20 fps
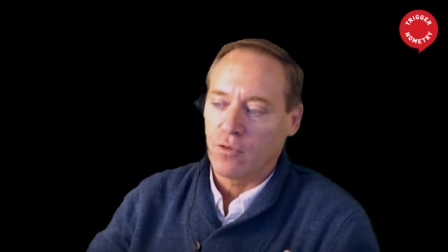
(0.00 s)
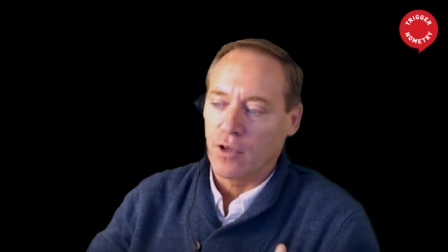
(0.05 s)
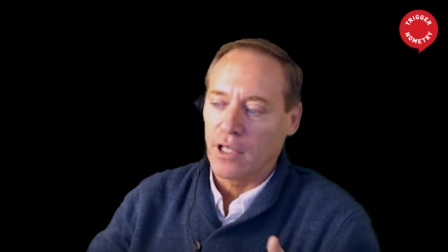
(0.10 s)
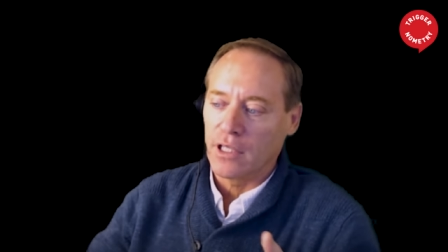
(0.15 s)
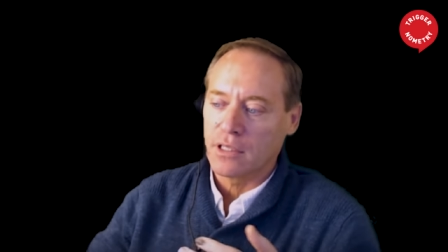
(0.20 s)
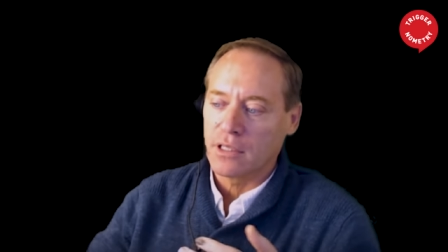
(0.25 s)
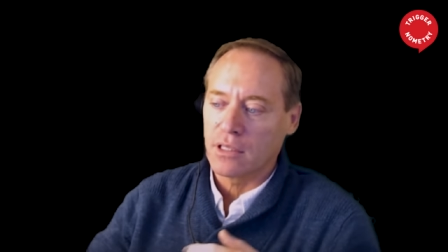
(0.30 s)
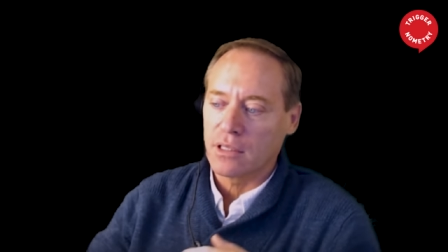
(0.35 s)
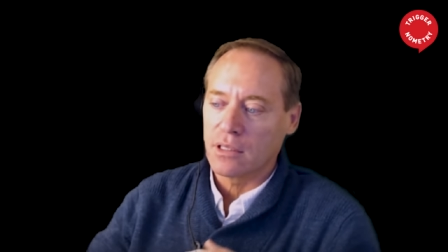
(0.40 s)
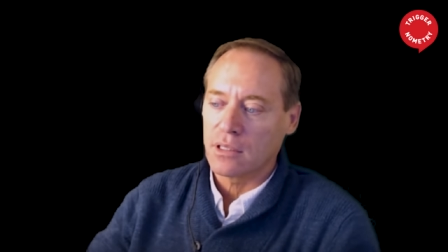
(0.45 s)

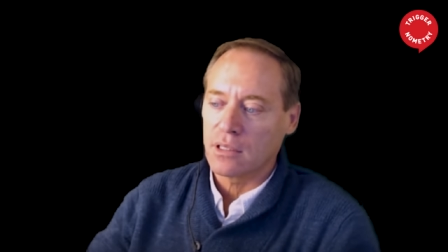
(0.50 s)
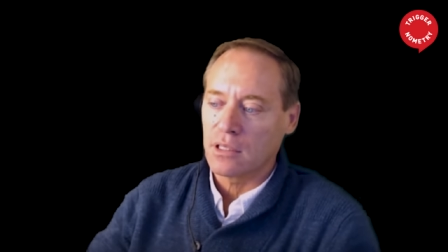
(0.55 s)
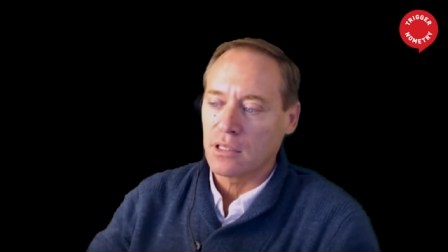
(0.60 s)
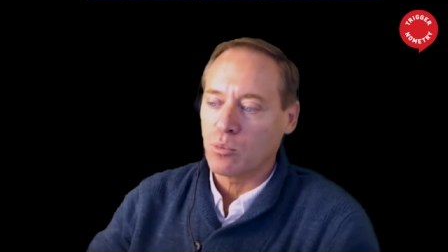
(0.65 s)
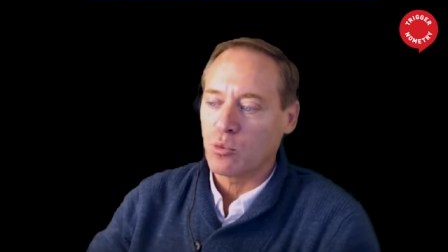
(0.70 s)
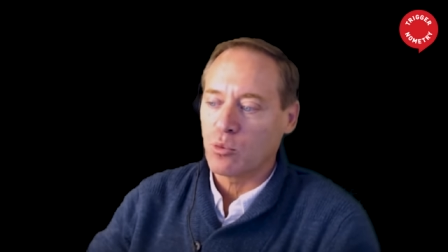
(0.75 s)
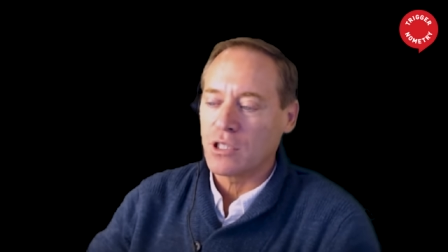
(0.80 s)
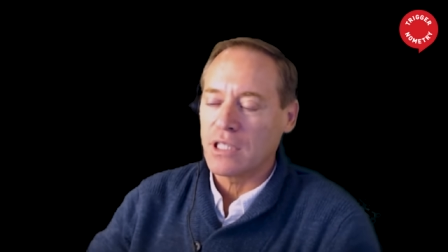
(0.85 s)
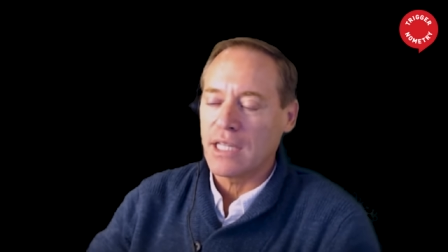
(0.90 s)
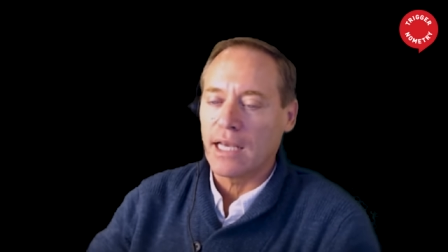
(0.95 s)
Francis,
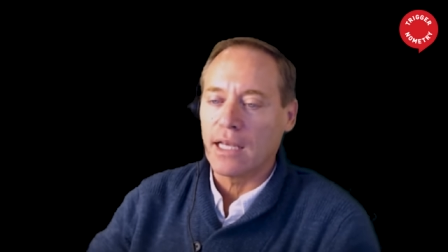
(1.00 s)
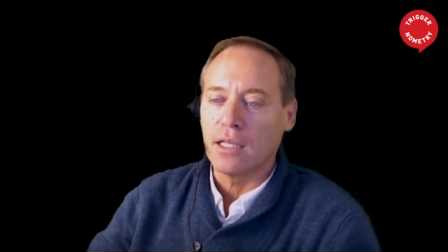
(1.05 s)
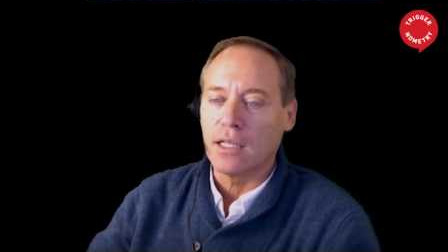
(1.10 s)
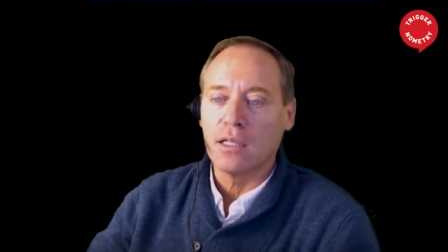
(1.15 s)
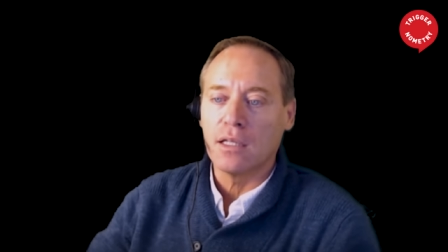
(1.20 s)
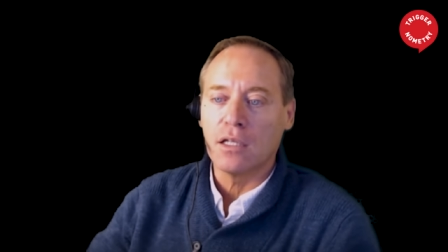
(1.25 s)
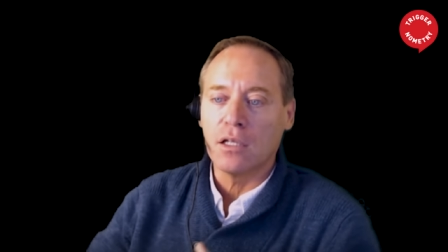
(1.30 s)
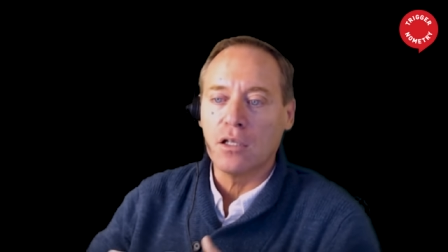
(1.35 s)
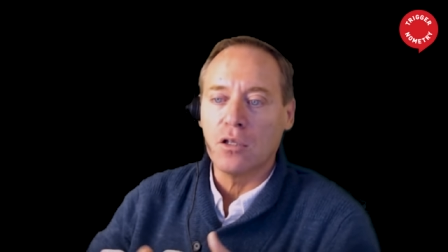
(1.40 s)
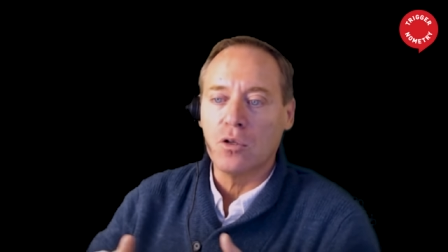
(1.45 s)
let's
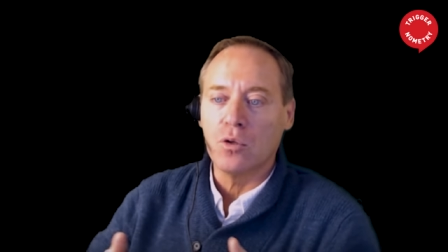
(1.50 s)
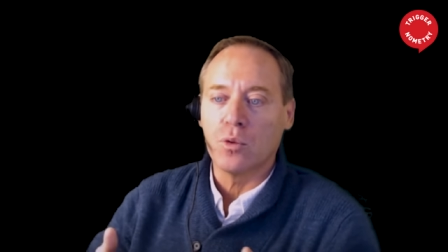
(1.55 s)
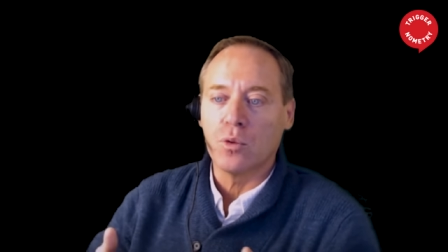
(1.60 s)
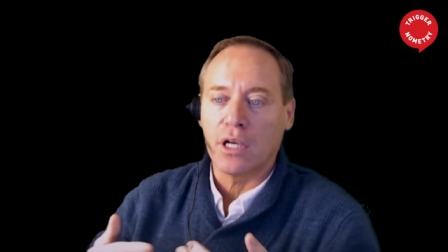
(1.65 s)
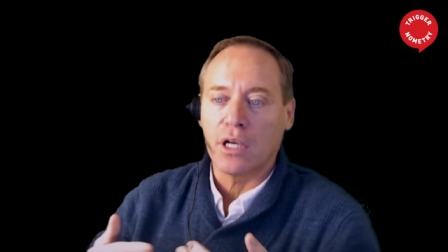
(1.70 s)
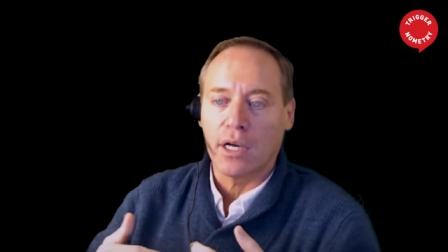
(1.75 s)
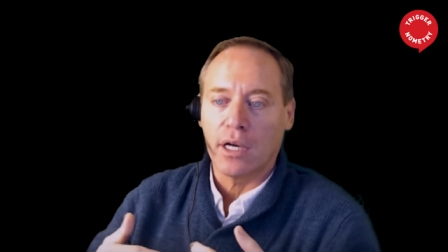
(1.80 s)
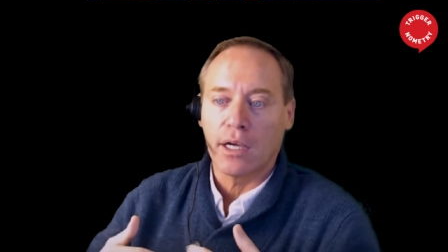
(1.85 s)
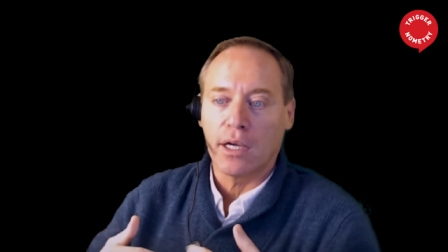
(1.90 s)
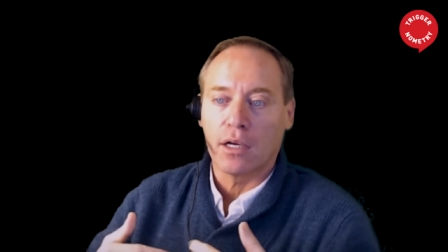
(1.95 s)
pretend that you
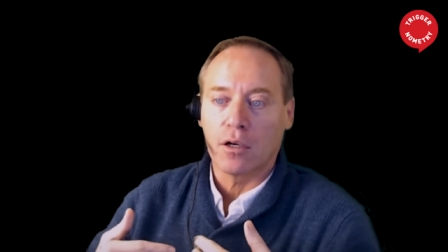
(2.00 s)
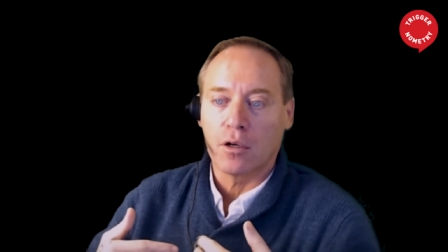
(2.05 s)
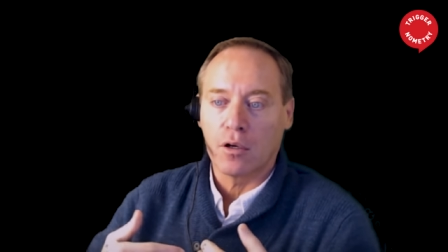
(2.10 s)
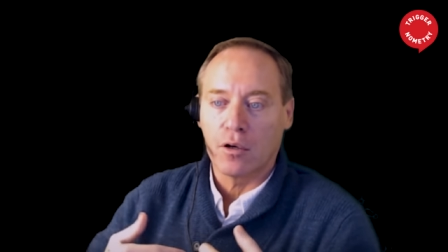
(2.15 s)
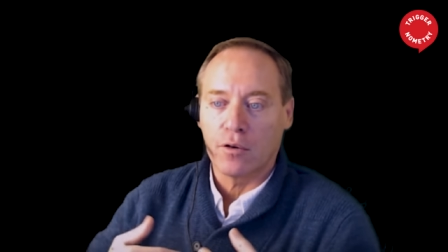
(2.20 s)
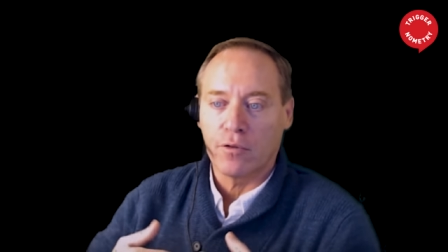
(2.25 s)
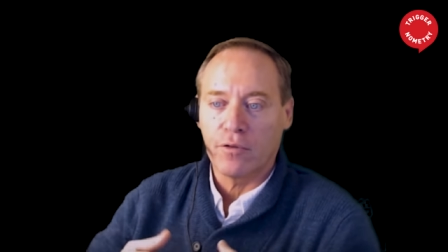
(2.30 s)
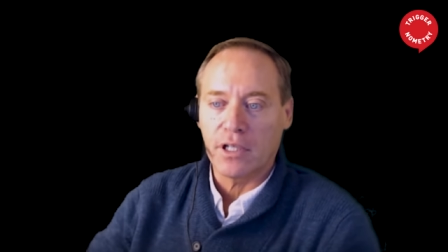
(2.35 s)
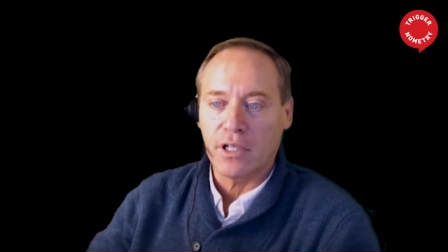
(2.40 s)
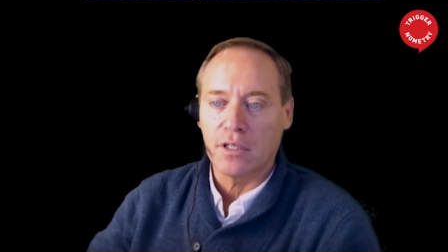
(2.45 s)
and I
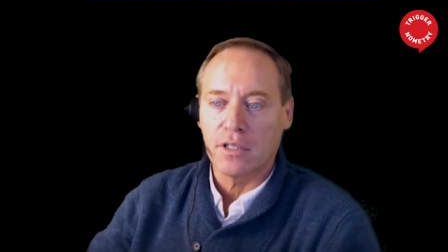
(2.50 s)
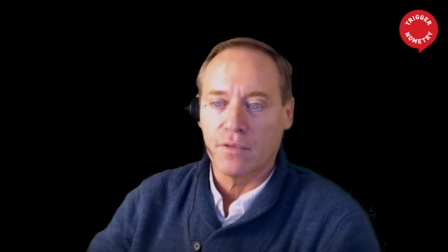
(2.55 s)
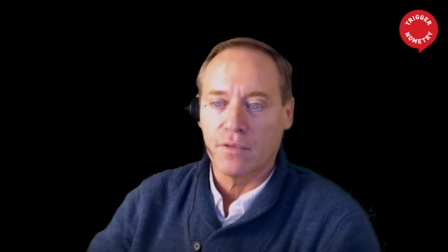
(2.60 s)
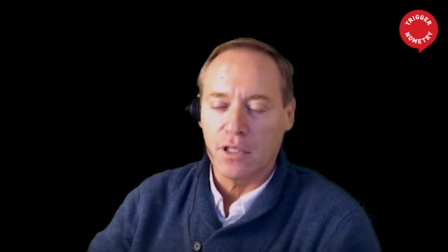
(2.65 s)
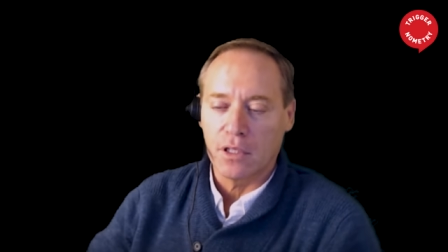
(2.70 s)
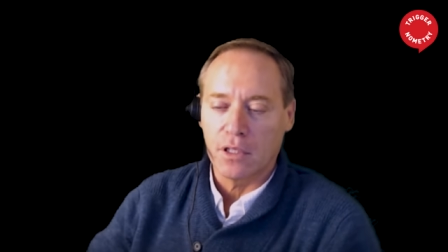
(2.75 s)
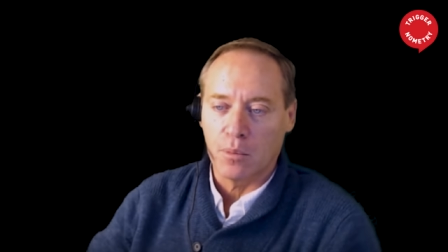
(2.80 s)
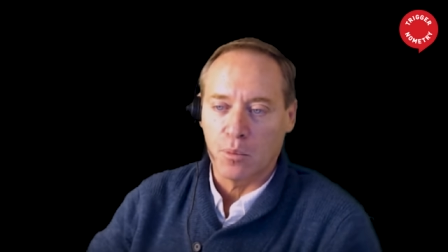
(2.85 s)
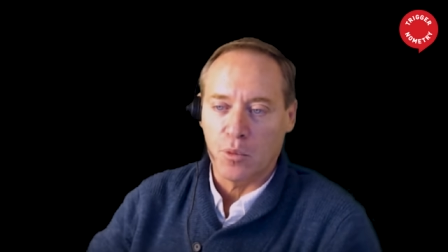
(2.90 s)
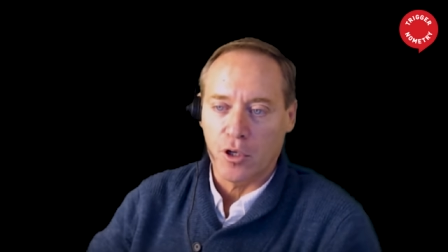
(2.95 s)
are
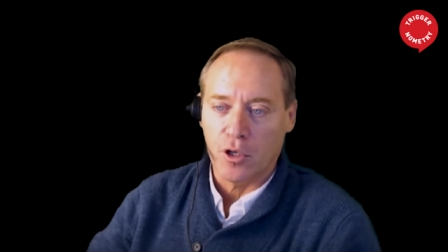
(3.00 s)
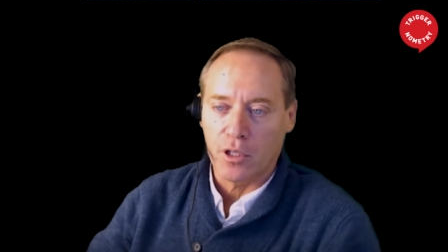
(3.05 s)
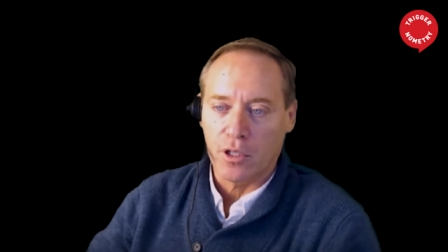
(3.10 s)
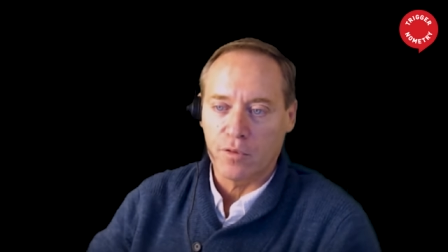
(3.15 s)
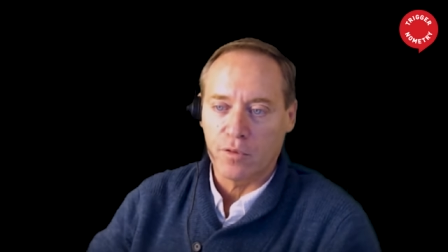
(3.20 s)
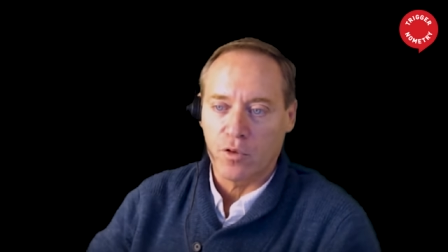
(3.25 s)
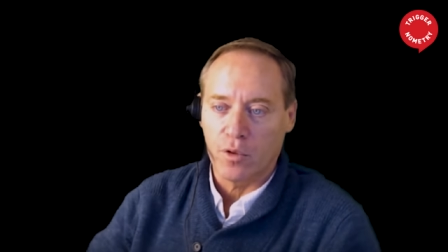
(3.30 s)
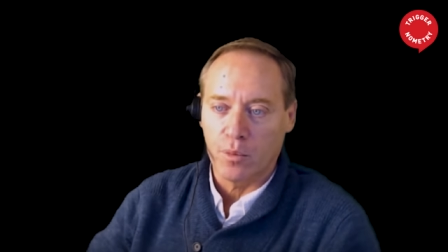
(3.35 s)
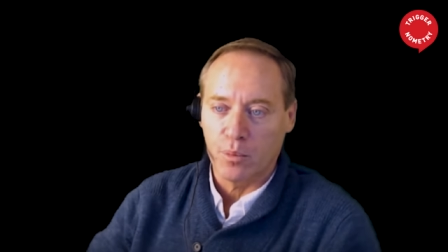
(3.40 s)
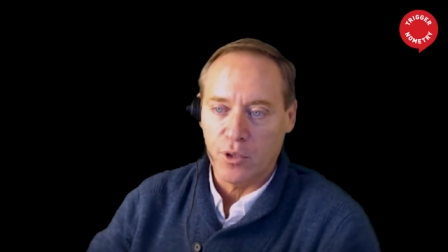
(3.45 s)
effectively the
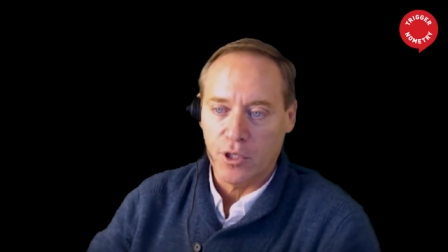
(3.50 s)
market for